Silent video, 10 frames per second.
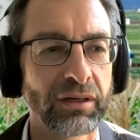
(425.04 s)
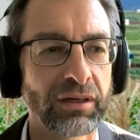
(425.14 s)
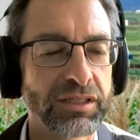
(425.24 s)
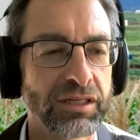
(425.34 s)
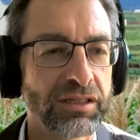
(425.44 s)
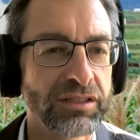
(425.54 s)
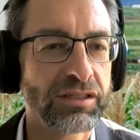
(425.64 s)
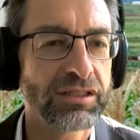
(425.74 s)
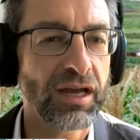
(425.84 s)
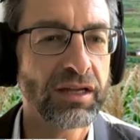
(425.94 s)

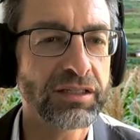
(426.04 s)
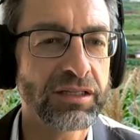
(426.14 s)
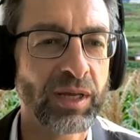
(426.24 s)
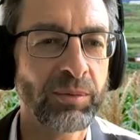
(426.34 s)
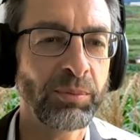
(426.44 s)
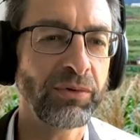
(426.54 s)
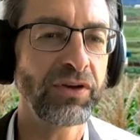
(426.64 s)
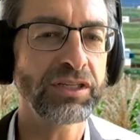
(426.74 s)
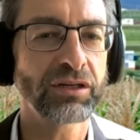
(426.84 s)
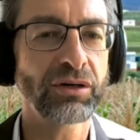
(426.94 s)
citizen science? And maybe
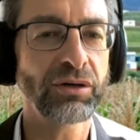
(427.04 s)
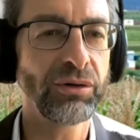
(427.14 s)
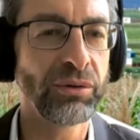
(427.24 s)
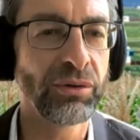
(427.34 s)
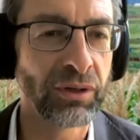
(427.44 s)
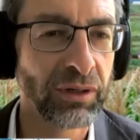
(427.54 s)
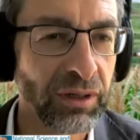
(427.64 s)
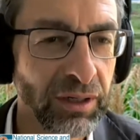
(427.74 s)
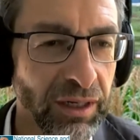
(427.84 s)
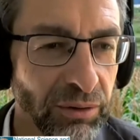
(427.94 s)
Professor Crew
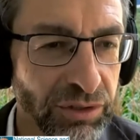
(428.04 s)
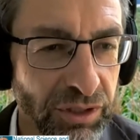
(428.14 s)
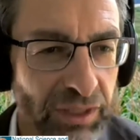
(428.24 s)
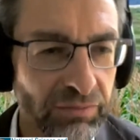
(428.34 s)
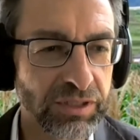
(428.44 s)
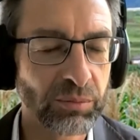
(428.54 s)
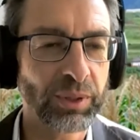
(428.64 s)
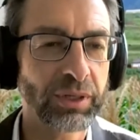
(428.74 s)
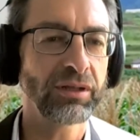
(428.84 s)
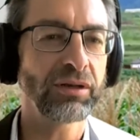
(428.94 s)
can also give his
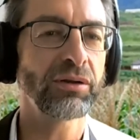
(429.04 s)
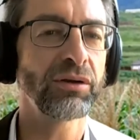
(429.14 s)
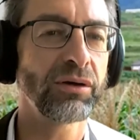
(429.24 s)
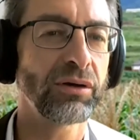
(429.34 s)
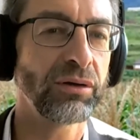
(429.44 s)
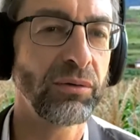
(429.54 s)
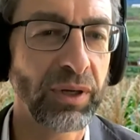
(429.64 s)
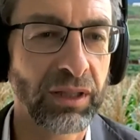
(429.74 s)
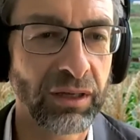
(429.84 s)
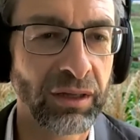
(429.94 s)
opinion on
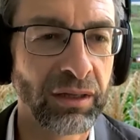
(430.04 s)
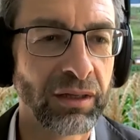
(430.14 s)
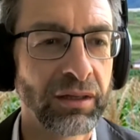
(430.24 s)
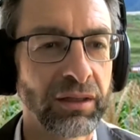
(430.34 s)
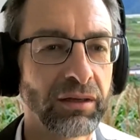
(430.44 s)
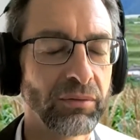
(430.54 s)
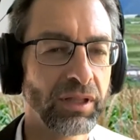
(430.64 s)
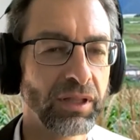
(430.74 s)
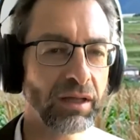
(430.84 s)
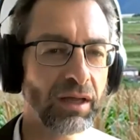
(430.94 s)
whether
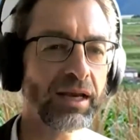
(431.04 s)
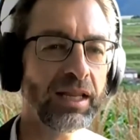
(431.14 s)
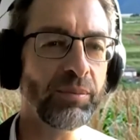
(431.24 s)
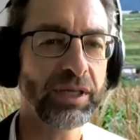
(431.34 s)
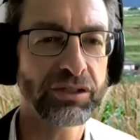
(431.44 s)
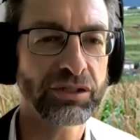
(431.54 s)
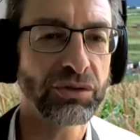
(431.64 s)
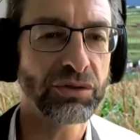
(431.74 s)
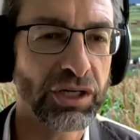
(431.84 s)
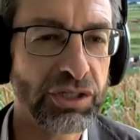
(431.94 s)
the honeybee
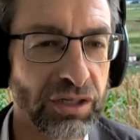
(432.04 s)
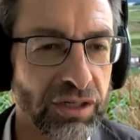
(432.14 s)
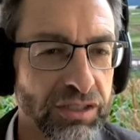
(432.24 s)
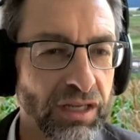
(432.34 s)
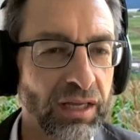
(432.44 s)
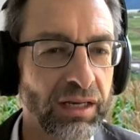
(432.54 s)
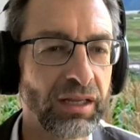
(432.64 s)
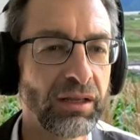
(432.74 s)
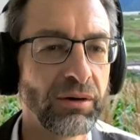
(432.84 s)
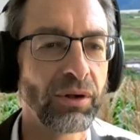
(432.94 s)
situation, is there
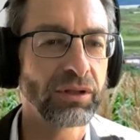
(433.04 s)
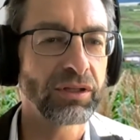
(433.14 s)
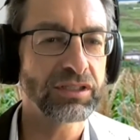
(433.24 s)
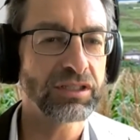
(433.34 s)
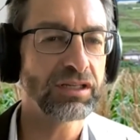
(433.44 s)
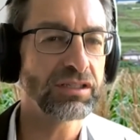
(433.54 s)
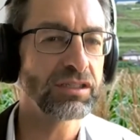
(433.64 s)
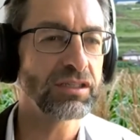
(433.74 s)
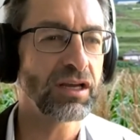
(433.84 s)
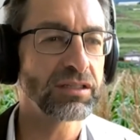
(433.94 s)
any role that citizen
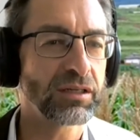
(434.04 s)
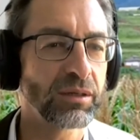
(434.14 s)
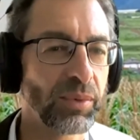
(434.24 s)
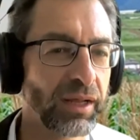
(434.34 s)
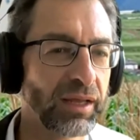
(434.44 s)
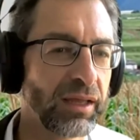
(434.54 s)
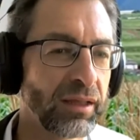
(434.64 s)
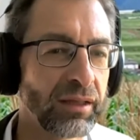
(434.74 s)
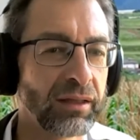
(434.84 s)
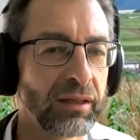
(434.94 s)
science can play
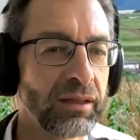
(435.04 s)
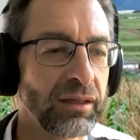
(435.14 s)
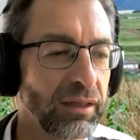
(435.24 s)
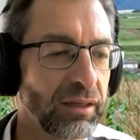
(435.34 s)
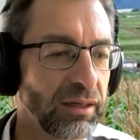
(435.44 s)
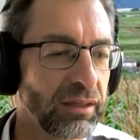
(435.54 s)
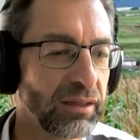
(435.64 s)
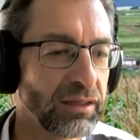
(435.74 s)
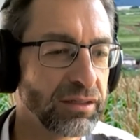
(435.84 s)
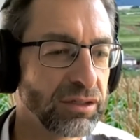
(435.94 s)
in
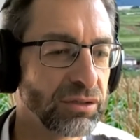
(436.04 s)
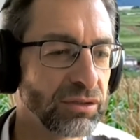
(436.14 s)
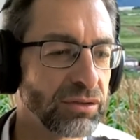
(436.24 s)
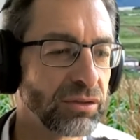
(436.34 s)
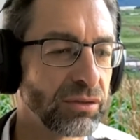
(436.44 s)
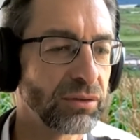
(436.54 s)
these issues?